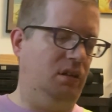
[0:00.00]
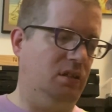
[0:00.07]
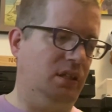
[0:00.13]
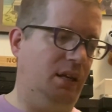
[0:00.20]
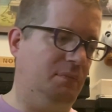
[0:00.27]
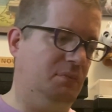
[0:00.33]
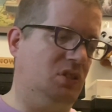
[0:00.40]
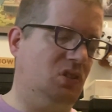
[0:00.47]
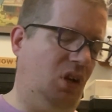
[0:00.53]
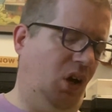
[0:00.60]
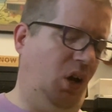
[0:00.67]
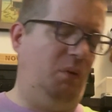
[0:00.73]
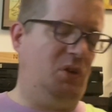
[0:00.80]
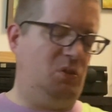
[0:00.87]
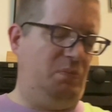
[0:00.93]
Yep, she's
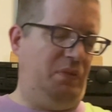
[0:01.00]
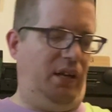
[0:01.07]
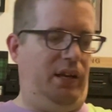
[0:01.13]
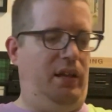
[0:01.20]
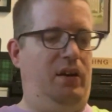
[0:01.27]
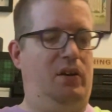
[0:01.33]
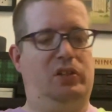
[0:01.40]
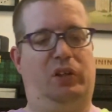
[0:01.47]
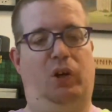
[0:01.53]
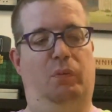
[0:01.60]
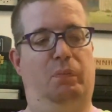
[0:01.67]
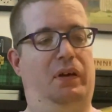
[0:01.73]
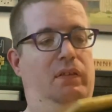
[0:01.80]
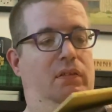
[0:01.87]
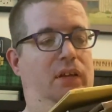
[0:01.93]
always been on
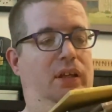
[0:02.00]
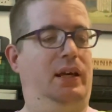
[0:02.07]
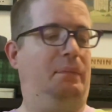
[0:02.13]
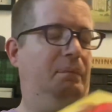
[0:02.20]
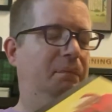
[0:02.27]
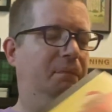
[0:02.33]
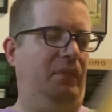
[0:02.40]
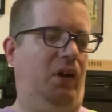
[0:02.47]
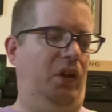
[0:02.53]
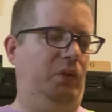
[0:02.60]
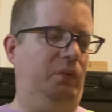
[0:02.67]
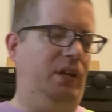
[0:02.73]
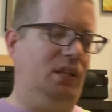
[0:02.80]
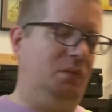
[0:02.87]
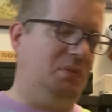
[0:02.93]
Interscope, I think. Yep, all the
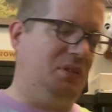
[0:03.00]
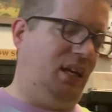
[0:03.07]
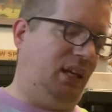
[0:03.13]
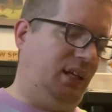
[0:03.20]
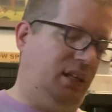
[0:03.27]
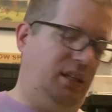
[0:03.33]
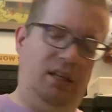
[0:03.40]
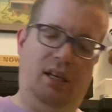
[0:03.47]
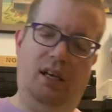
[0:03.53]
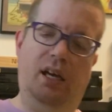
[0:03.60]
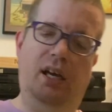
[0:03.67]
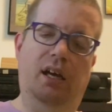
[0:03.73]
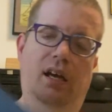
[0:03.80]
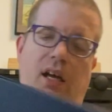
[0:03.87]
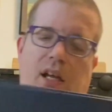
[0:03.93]
way to the beginning.
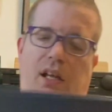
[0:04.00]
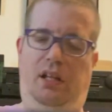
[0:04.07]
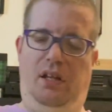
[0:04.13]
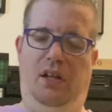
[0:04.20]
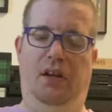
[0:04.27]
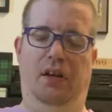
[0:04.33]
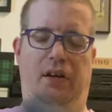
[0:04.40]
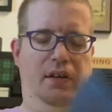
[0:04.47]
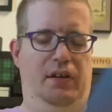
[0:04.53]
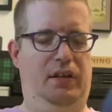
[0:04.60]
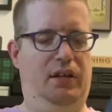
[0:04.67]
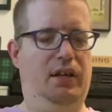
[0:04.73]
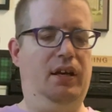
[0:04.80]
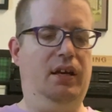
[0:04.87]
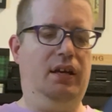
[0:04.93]
And
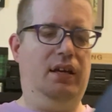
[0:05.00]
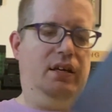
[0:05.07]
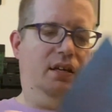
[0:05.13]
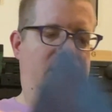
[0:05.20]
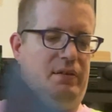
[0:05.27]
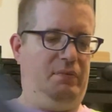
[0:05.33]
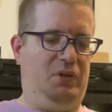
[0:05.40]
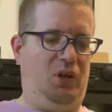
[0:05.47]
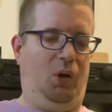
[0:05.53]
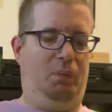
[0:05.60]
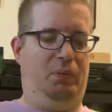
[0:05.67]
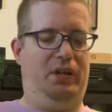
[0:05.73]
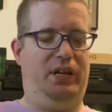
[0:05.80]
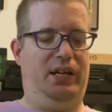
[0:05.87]
then we open it